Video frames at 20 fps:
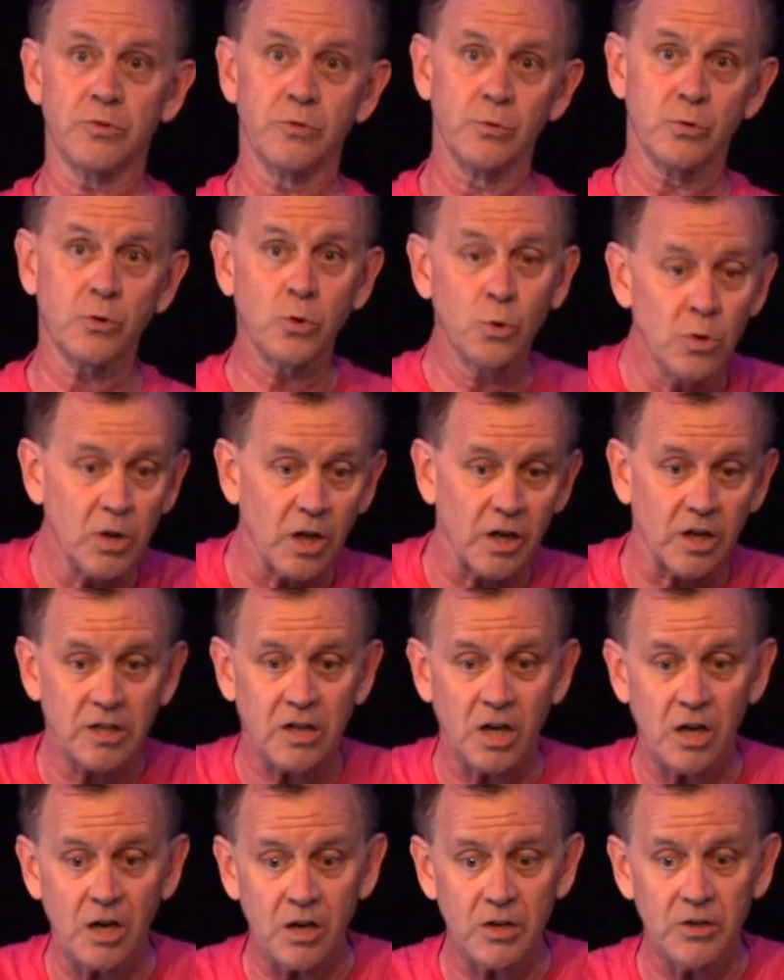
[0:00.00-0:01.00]
to cool our
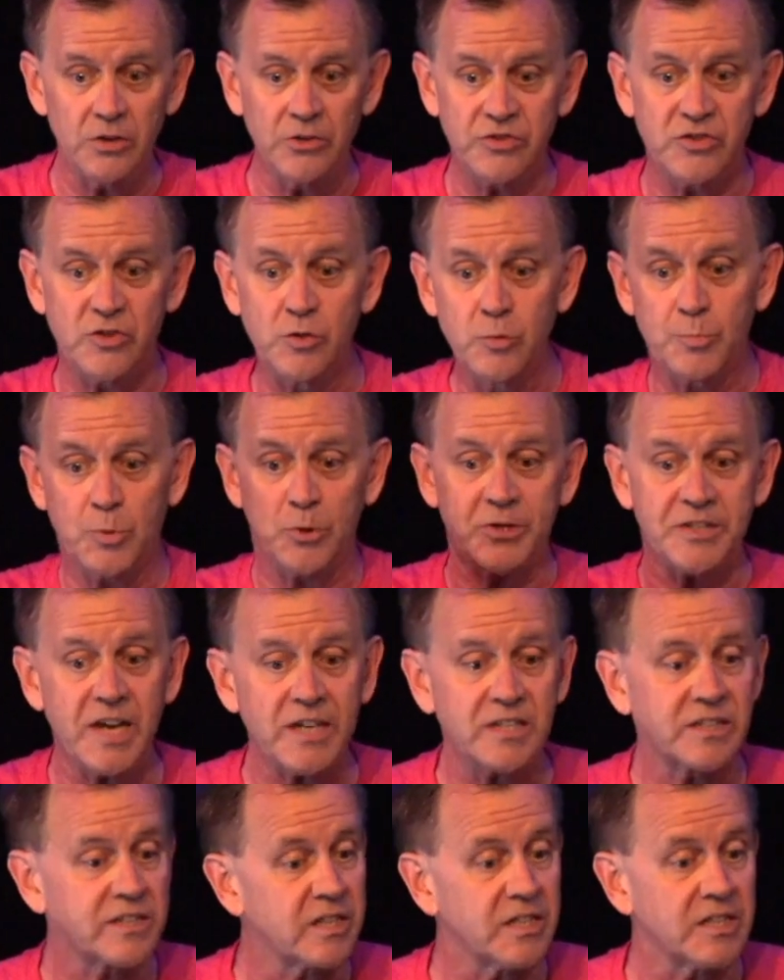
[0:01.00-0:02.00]
cars, to
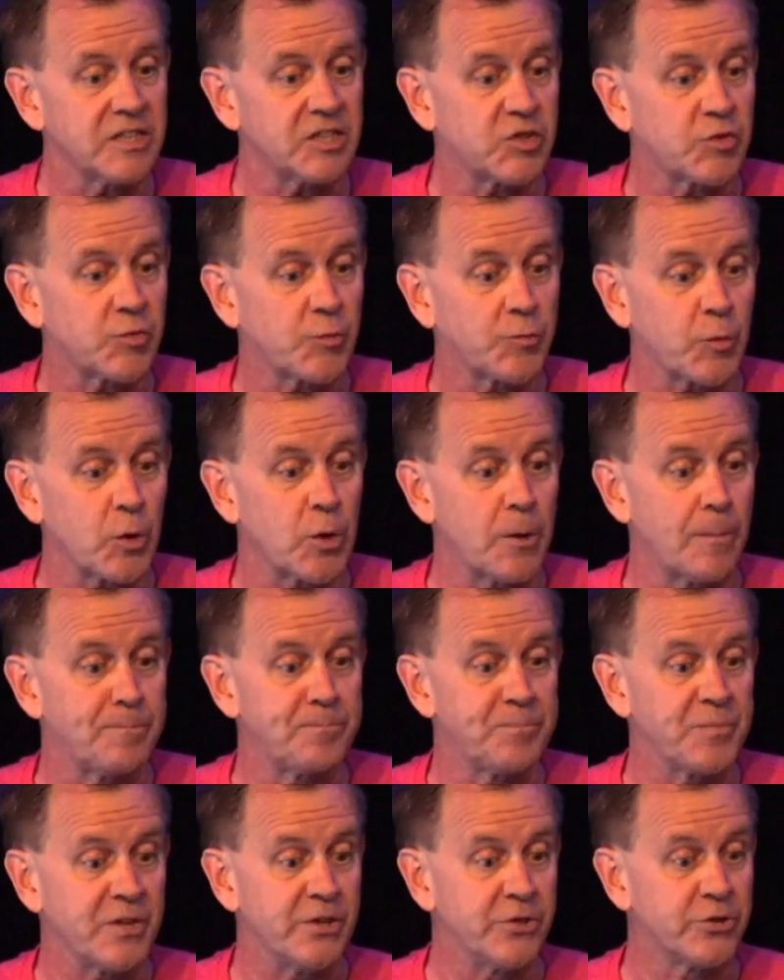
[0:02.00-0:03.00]
protect us
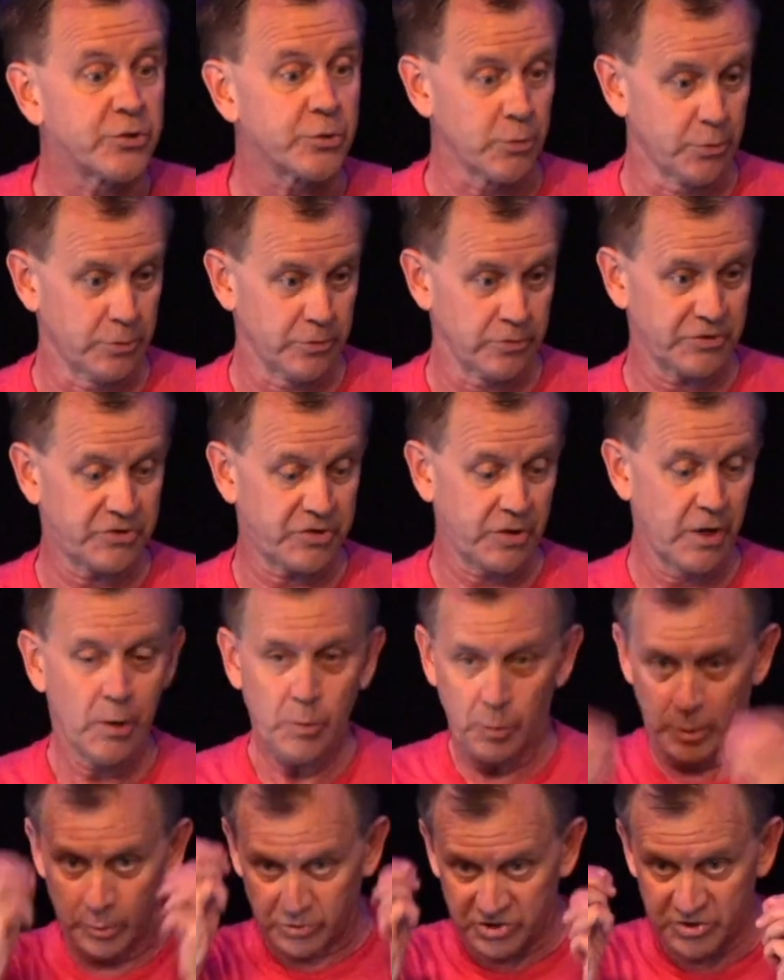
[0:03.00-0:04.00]
from intruders.
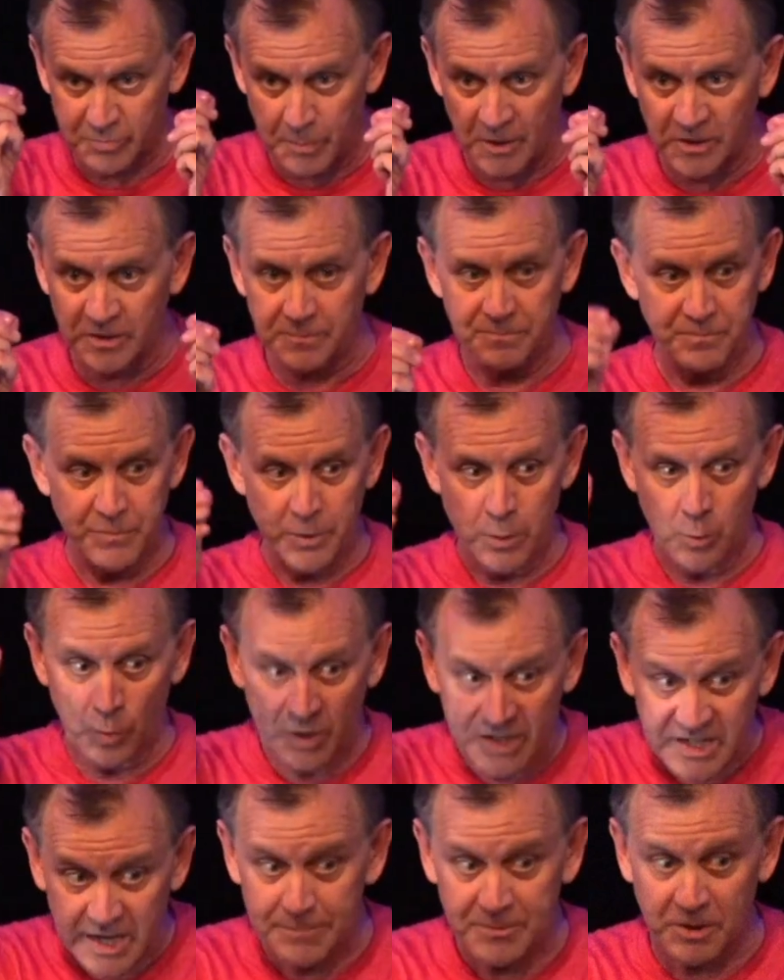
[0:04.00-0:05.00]
We were smart,
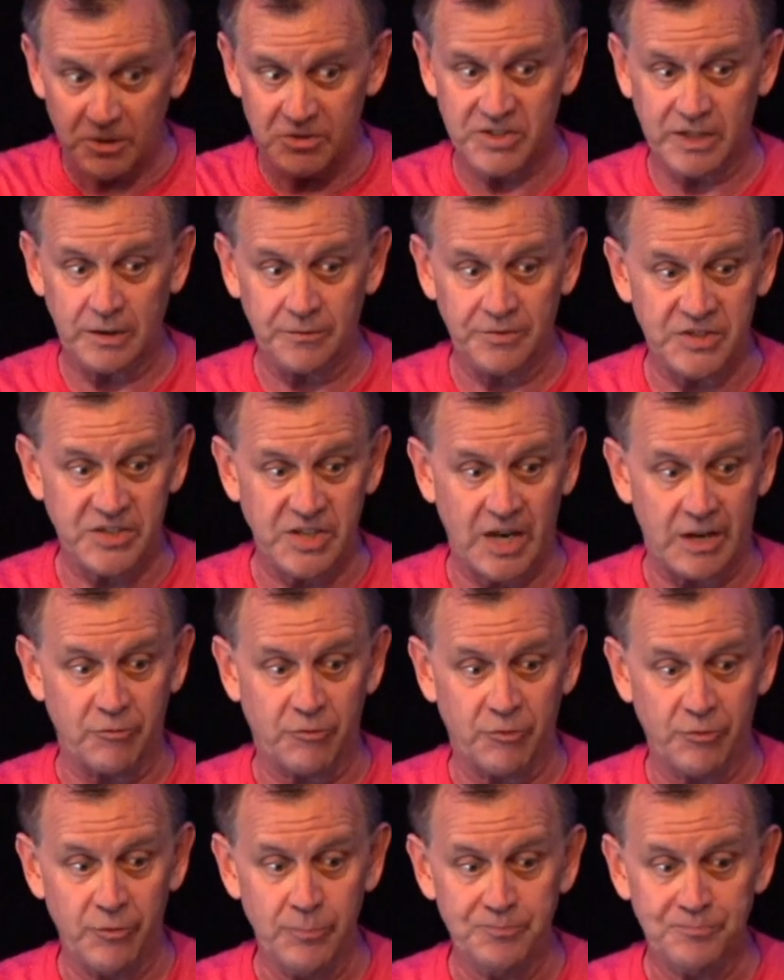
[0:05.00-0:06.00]
we kept ourselves
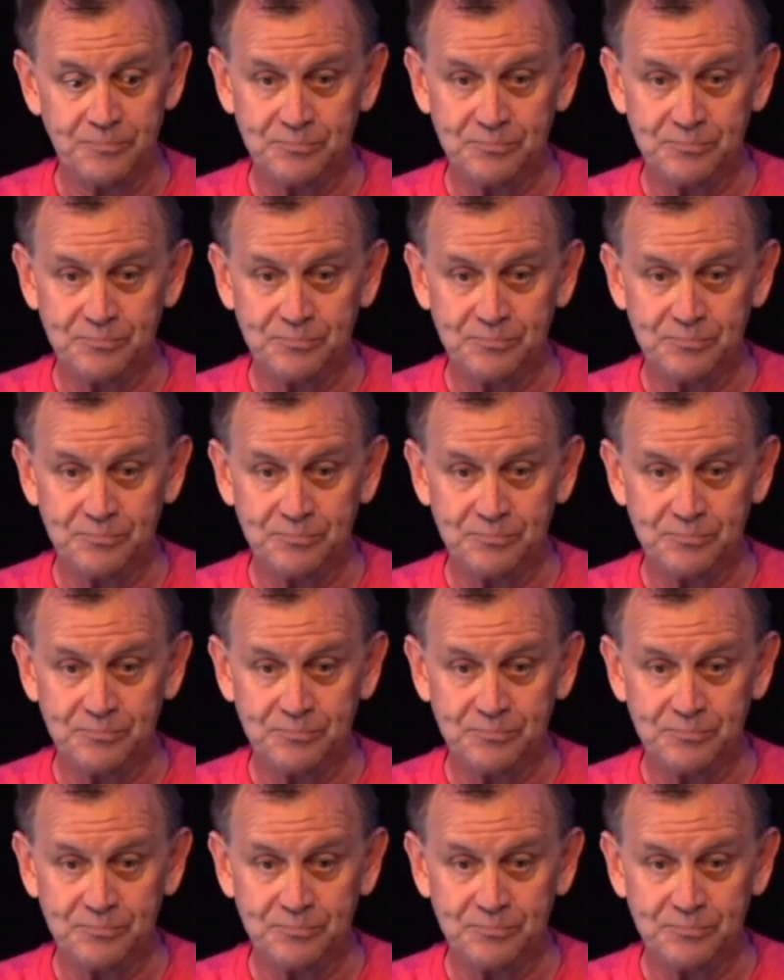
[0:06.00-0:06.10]
safe.